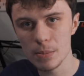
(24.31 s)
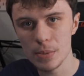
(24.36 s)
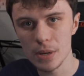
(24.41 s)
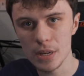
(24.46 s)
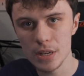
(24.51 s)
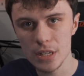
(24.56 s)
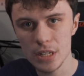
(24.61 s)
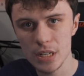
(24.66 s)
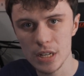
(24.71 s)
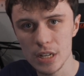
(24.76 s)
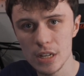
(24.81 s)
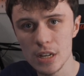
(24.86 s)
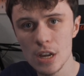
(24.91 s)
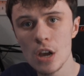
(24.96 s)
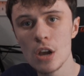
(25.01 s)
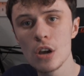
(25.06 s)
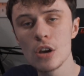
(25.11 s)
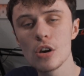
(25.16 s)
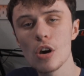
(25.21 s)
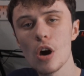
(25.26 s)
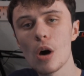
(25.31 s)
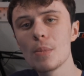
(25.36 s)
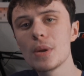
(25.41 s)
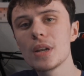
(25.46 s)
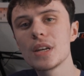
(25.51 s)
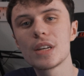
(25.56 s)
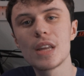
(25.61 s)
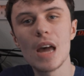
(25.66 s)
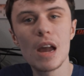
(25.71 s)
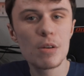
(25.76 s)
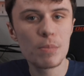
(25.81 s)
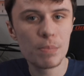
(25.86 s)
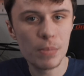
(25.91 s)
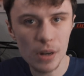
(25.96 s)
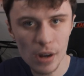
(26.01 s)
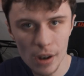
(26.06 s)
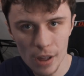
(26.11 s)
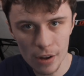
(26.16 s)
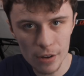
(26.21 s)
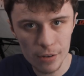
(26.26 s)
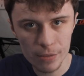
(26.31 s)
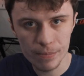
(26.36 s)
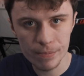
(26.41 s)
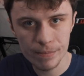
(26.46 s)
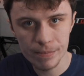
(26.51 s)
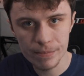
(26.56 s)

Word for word: PC? Comment down below.